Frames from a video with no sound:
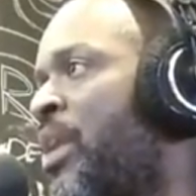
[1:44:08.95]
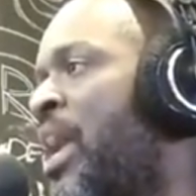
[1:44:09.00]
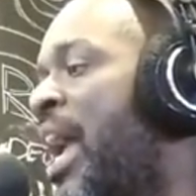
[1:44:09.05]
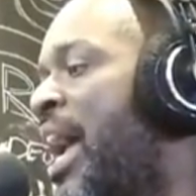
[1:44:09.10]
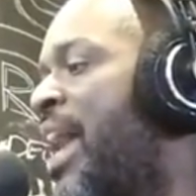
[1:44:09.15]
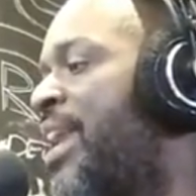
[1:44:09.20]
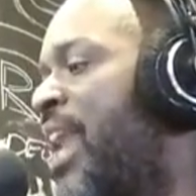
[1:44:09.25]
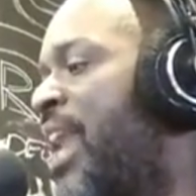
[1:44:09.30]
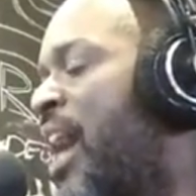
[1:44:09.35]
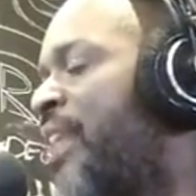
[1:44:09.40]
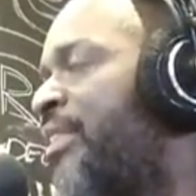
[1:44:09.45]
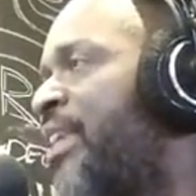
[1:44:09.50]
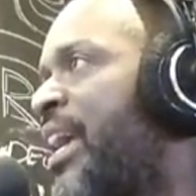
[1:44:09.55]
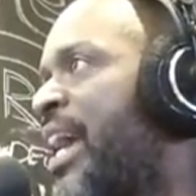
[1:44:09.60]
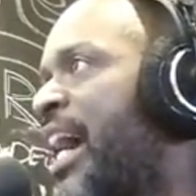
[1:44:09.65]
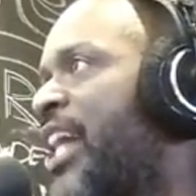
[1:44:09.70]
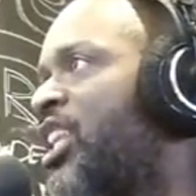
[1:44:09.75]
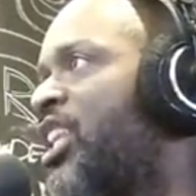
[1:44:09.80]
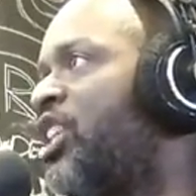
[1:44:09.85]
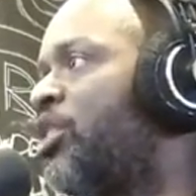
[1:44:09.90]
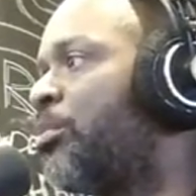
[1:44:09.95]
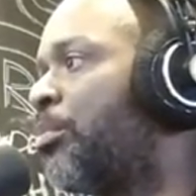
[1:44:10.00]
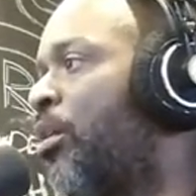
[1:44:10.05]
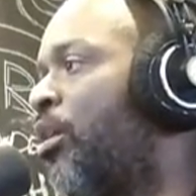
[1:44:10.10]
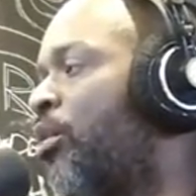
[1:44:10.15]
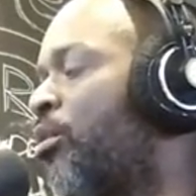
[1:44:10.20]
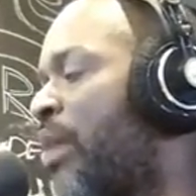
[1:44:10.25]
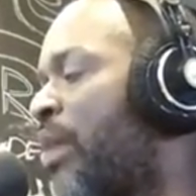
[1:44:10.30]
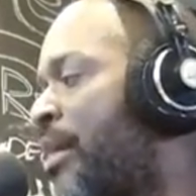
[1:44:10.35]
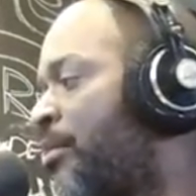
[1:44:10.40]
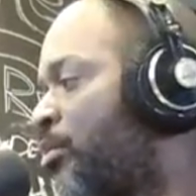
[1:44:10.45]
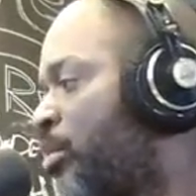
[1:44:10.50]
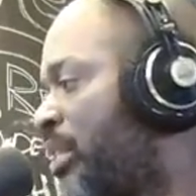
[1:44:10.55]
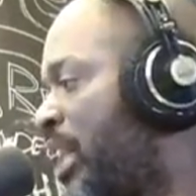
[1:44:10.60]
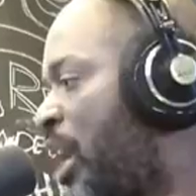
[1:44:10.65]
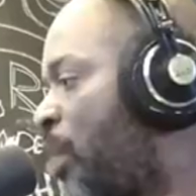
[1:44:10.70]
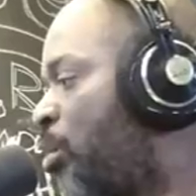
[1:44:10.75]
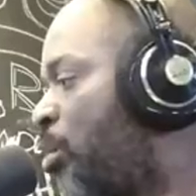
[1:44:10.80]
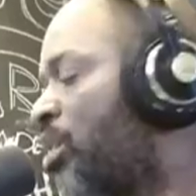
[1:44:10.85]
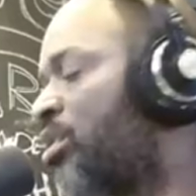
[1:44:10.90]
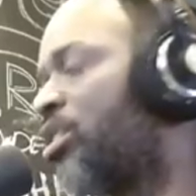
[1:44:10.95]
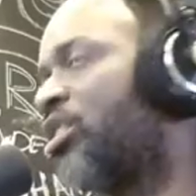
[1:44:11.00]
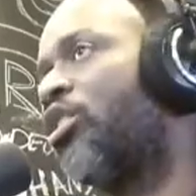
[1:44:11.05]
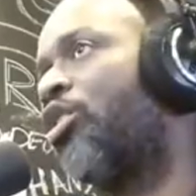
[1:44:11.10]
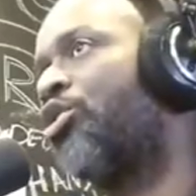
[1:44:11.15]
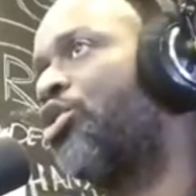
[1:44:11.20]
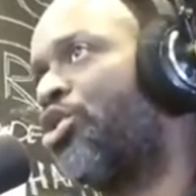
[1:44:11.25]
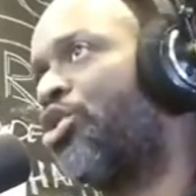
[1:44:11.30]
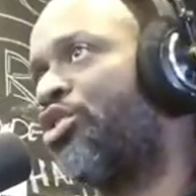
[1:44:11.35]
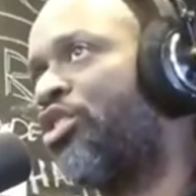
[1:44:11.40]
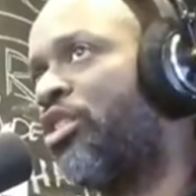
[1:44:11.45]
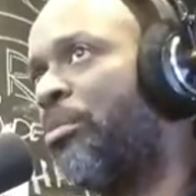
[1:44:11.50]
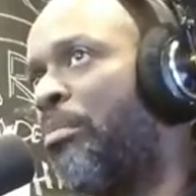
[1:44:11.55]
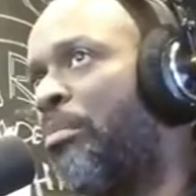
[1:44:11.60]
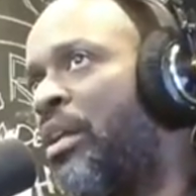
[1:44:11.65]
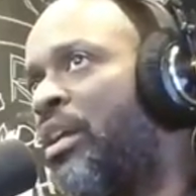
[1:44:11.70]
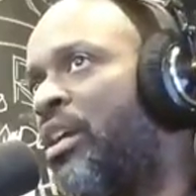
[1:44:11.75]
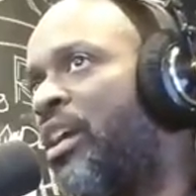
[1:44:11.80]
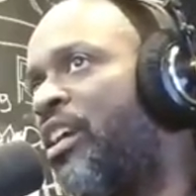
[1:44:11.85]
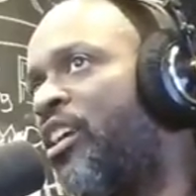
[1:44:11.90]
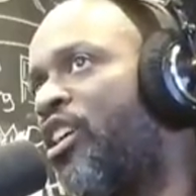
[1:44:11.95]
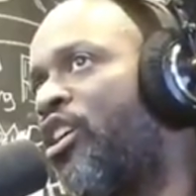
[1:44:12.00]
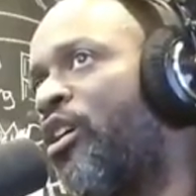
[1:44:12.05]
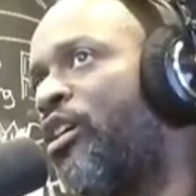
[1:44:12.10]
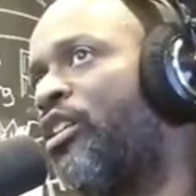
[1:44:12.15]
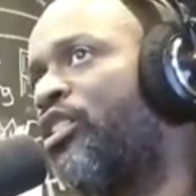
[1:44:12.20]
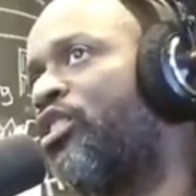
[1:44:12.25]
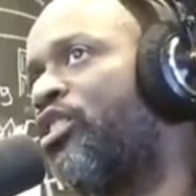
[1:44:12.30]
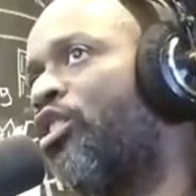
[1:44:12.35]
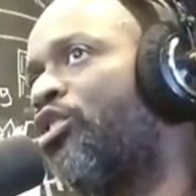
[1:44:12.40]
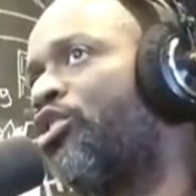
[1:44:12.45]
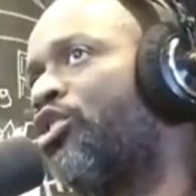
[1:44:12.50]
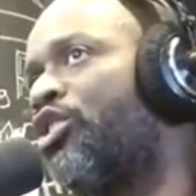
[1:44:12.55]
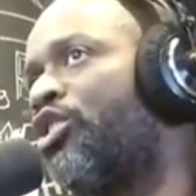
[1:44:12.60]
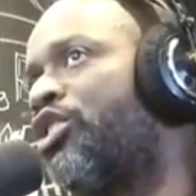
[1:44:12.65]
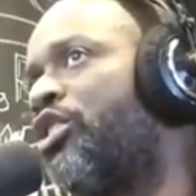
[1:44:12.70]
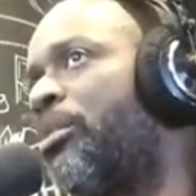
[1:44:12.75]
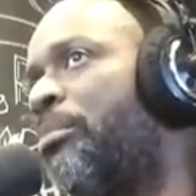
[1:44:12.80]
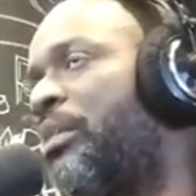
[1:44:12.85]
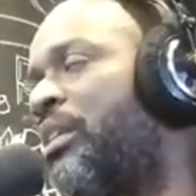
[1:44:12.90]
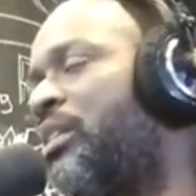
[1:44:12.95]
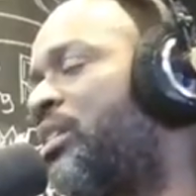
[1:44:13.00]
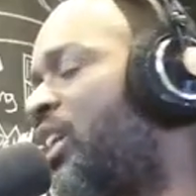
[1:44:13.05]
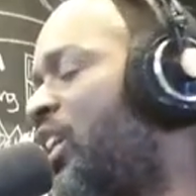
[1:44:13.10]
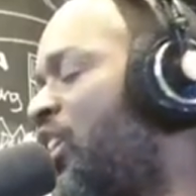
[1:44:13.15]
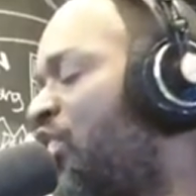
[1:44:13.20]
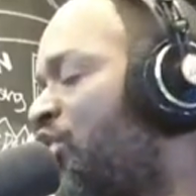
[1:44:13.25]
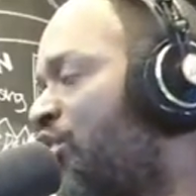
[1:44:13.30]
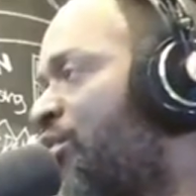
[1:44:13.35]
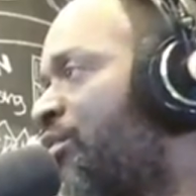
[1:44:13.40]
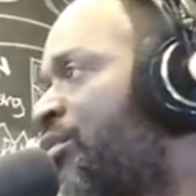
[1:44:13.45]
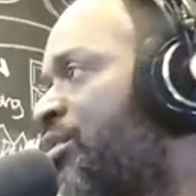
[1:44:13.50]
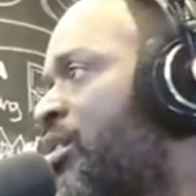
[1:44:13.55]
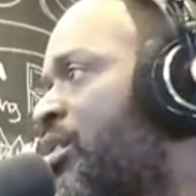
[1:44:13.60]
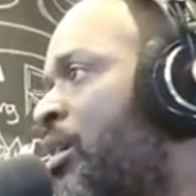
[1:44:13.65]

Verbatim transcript: And now they got these programs where they want soldiers to be, encourage soldiers to be teachers.